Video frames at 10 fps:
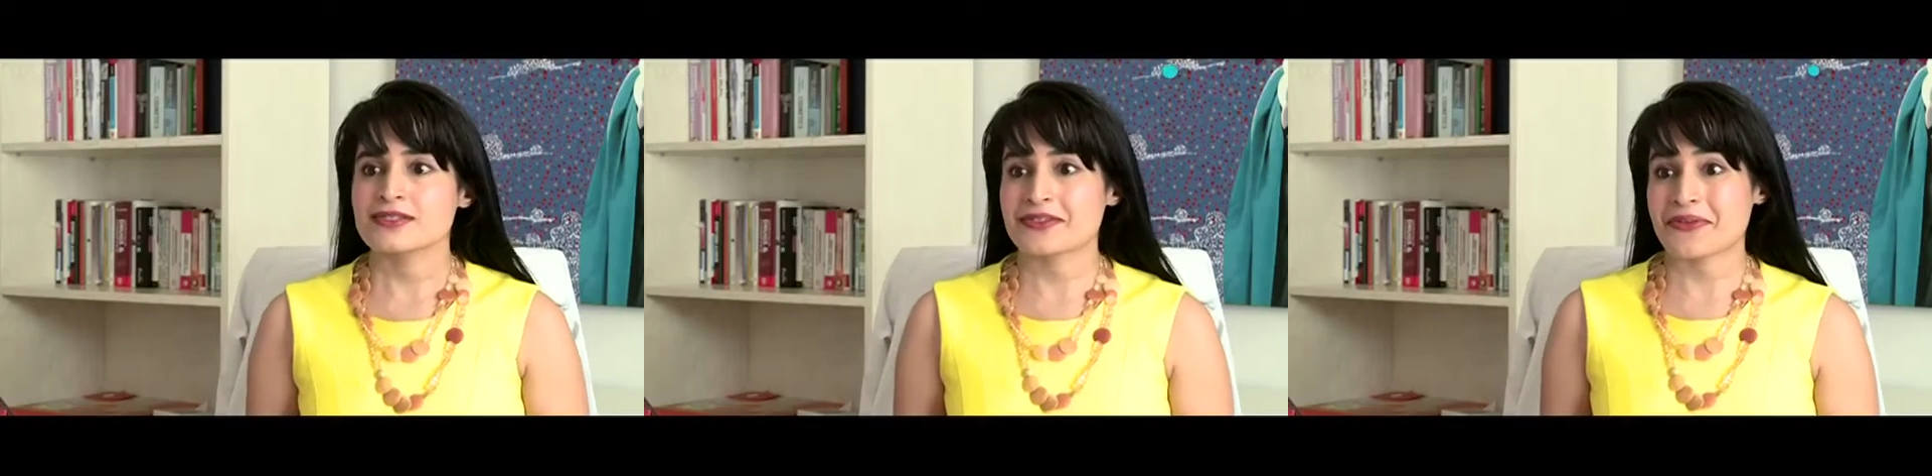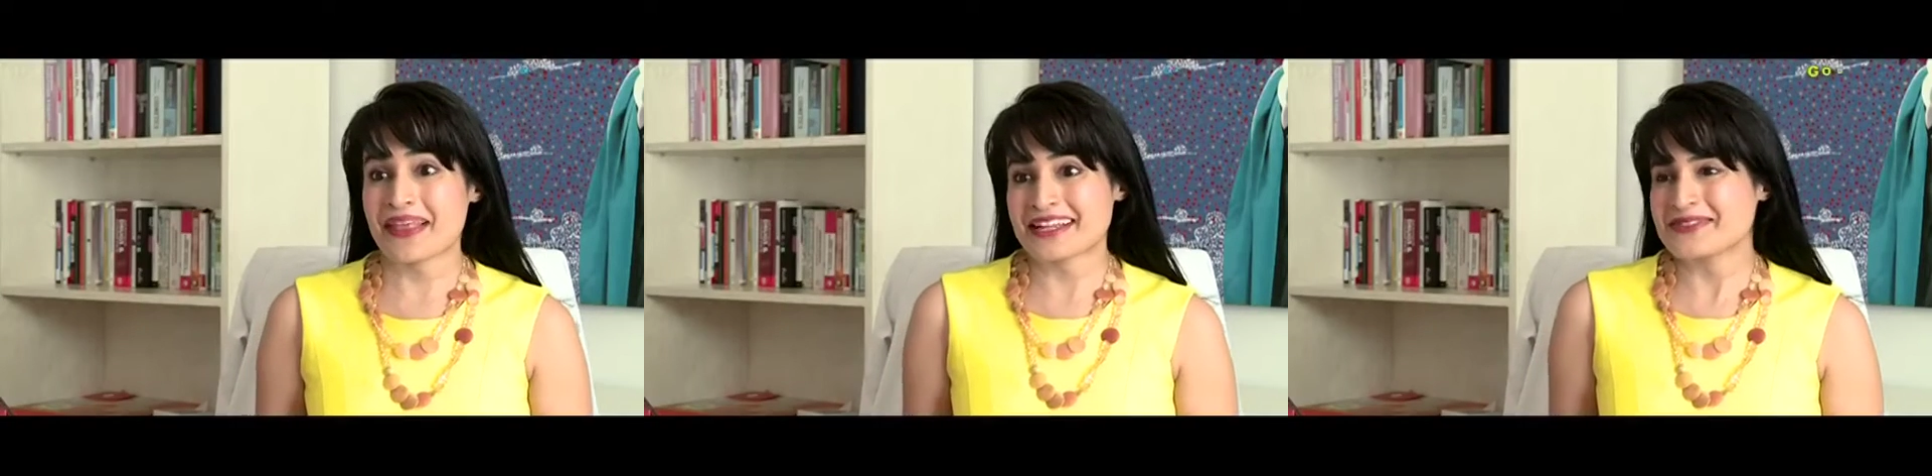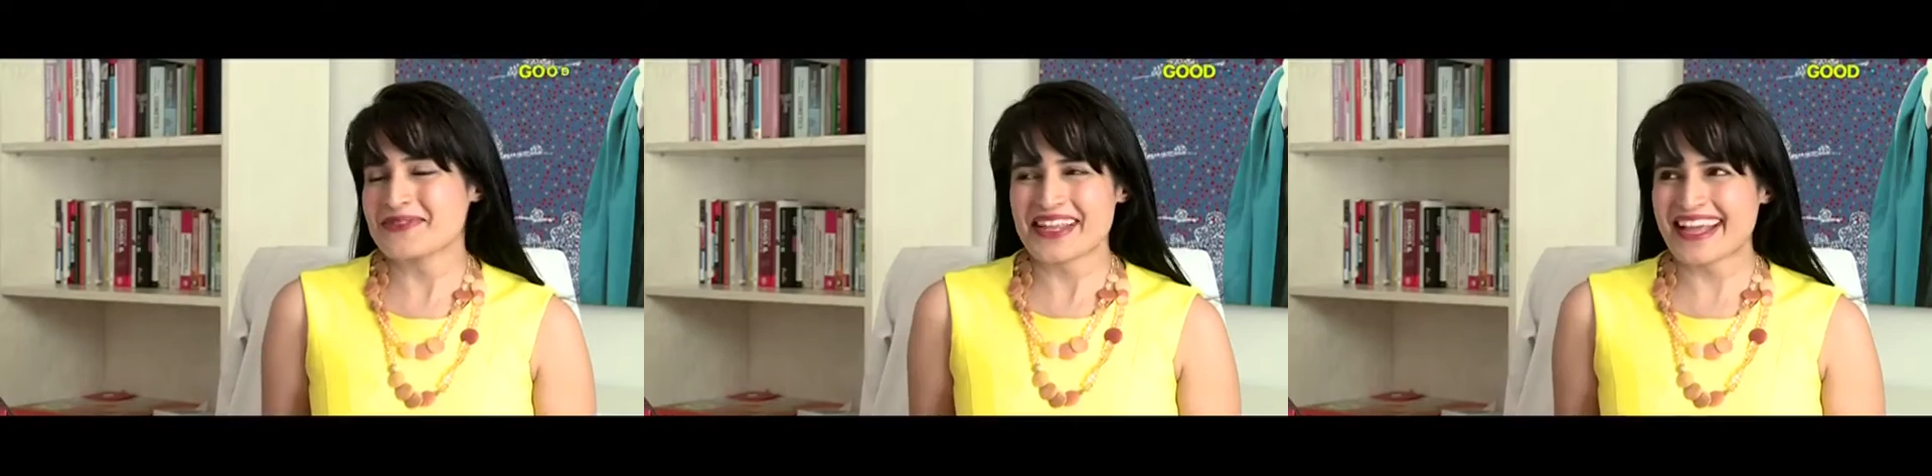So
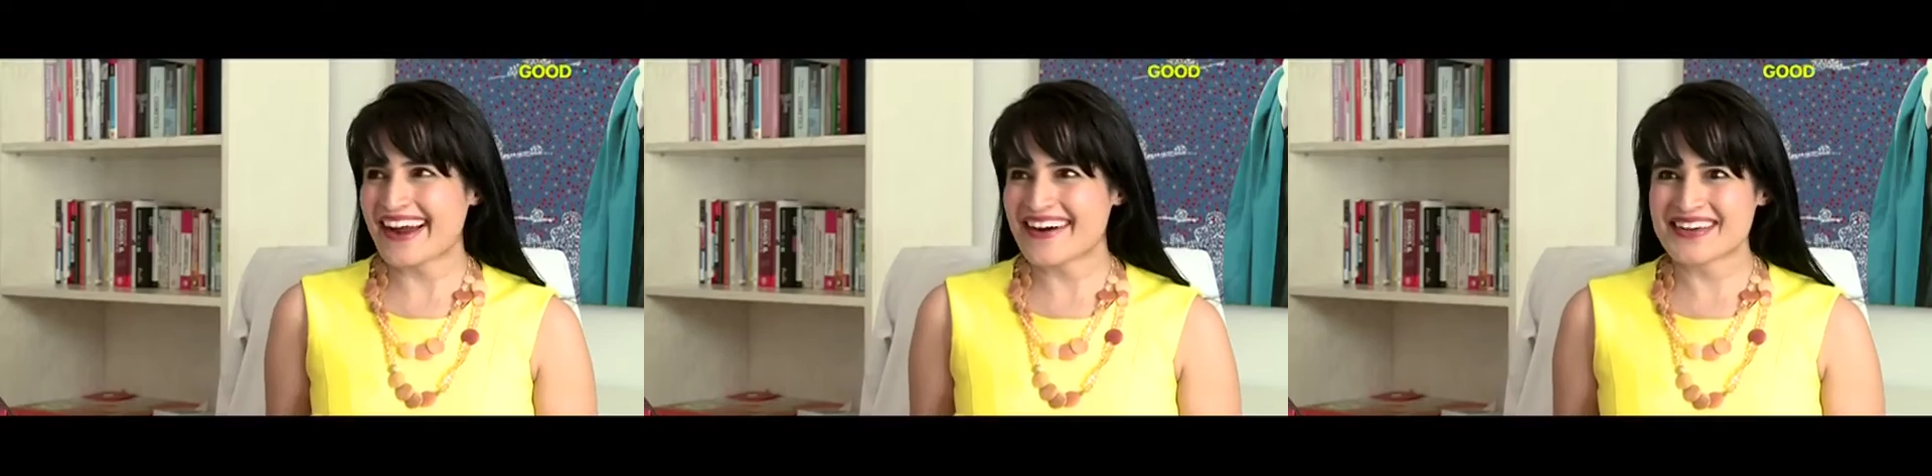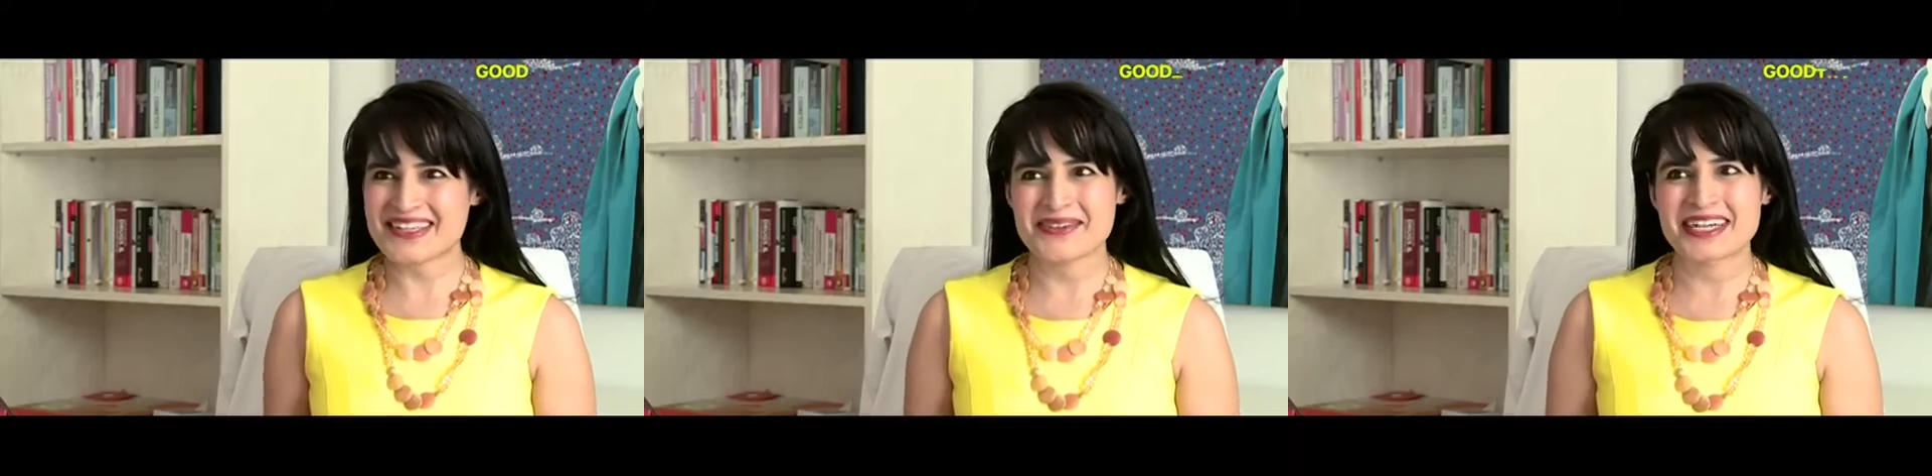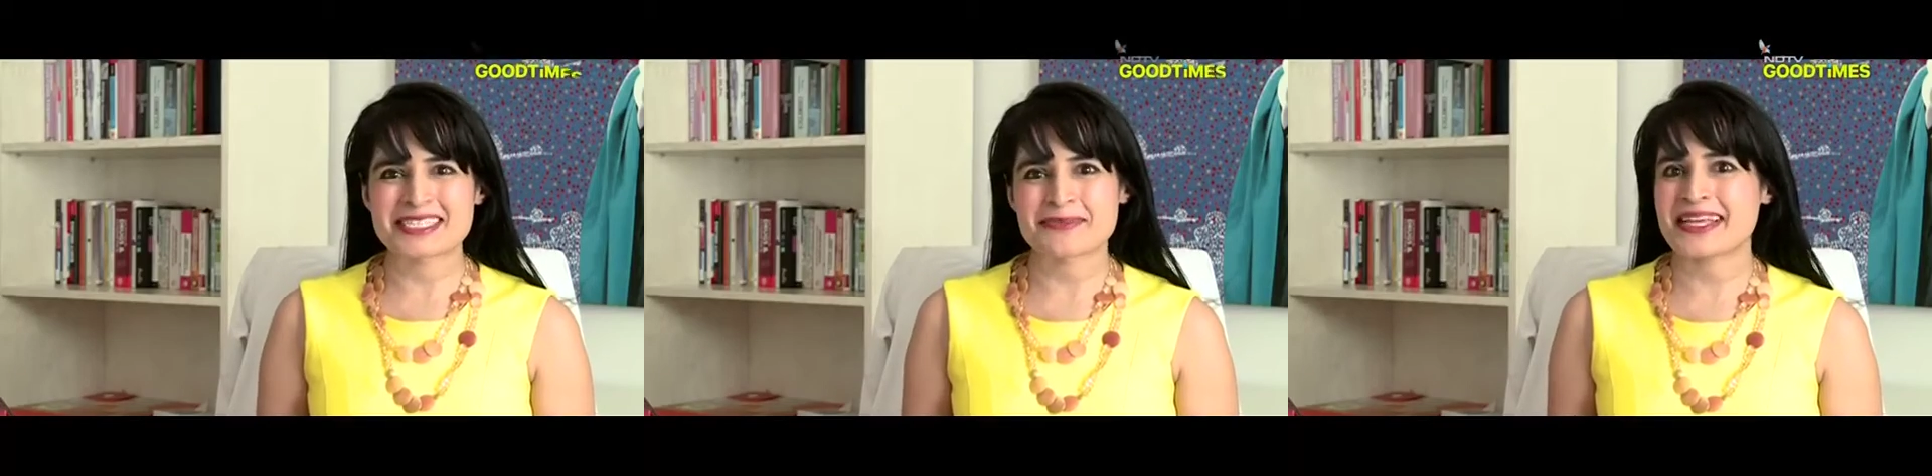that's really our
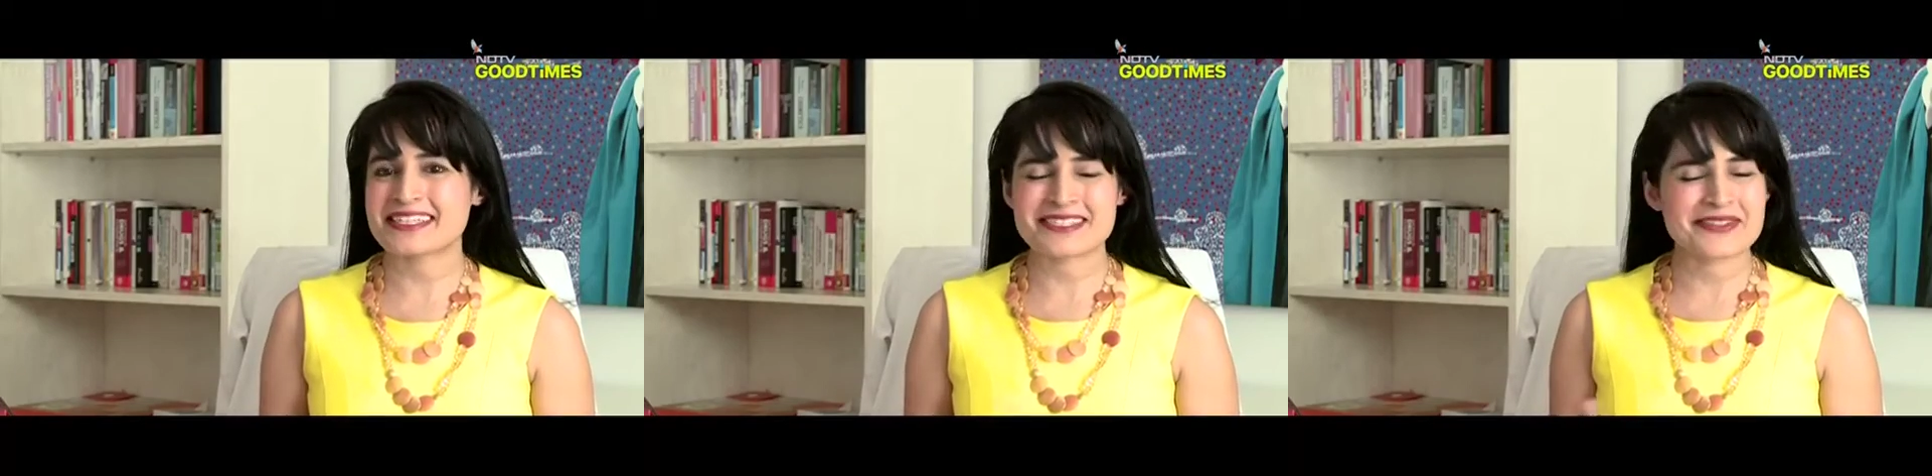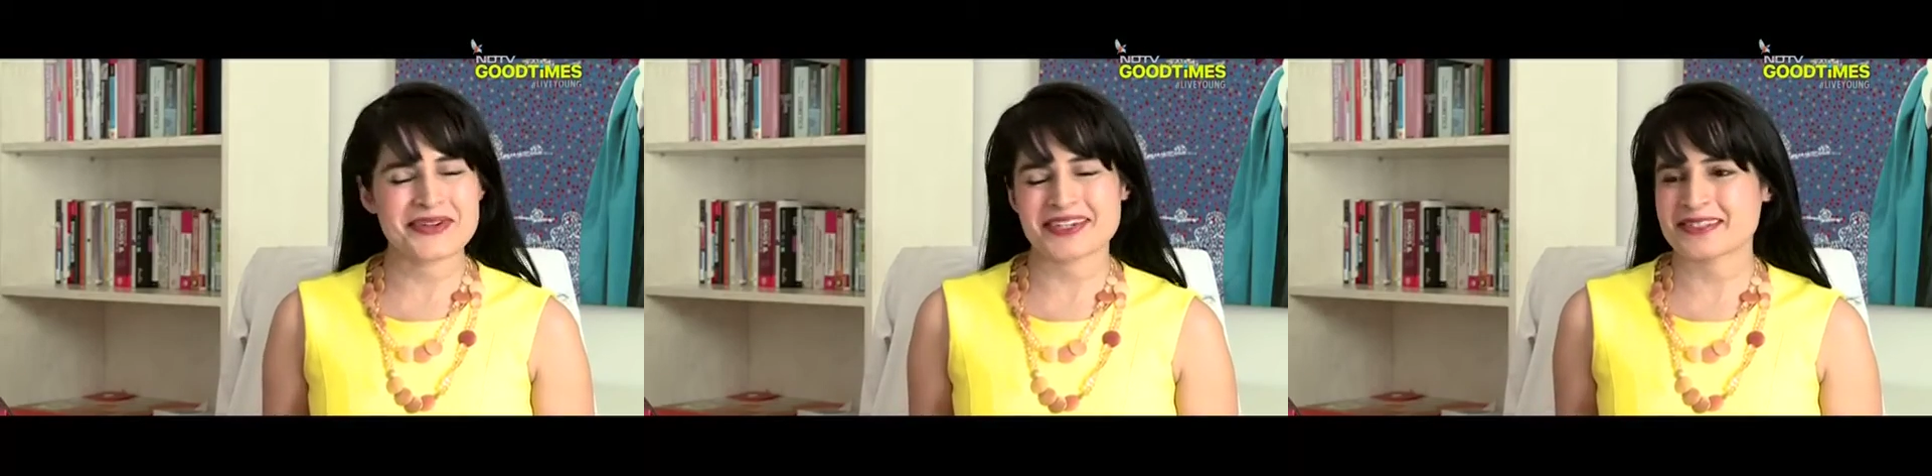USP, it's New York